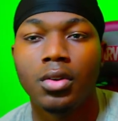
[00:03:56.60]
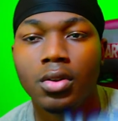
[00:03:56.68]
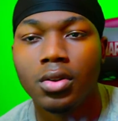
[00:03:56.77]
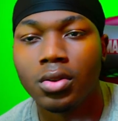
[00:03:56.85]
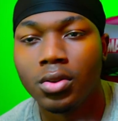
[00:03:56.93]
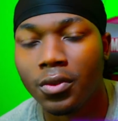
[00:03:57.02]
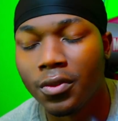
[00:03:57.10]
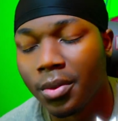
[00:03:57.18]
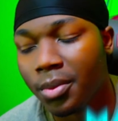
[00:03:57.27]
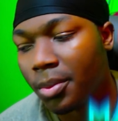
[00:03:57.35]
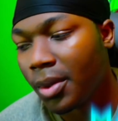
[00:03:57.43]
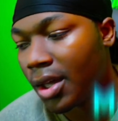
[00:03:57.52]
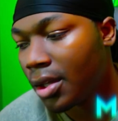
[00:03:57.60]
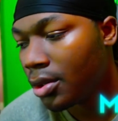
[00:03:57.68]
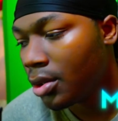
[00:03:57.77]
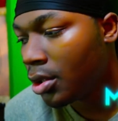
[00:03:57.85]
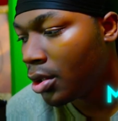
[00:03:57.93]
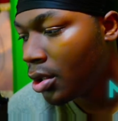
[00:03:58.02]
You feel me, man?
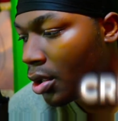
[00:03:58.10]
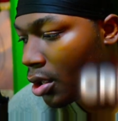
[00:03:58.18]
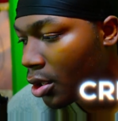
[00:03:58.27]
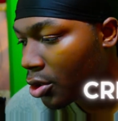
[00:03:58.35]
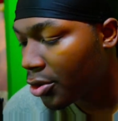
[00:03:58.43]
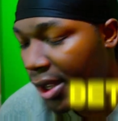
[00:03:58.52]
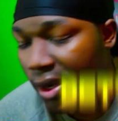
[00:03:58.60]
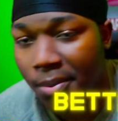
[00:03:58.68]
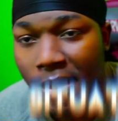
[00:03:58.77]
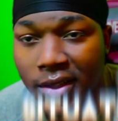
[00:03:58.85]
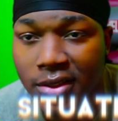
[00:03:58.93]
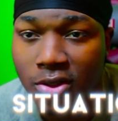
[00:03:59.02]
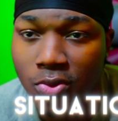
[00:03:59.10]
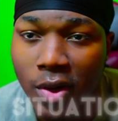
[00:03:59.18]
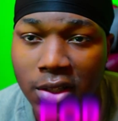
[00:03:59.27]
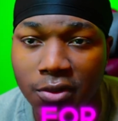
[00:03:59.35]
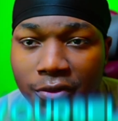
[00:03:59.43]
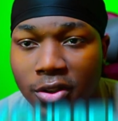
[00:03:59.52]
Create a better
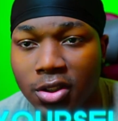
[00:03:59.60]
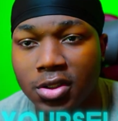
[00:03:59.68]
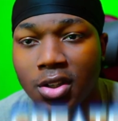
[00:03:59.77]
situation for yourself.